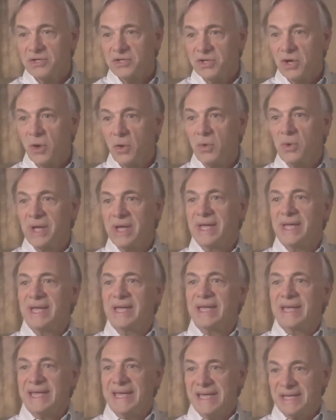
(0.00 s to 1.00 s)
So
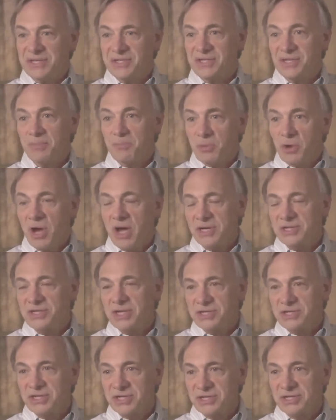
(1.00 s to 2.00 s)
it's the
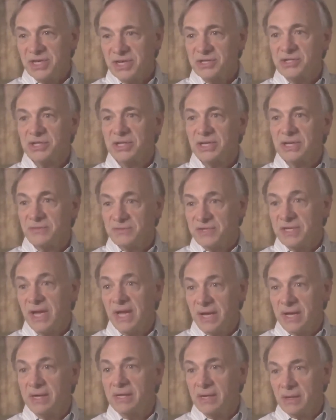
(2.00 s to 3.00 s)
process essentially of
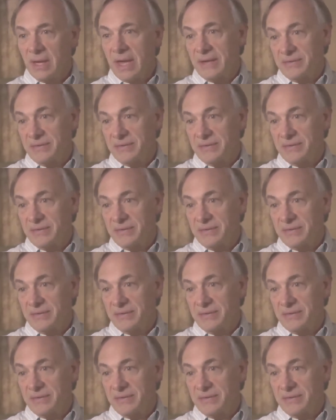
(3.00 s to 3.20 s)
saying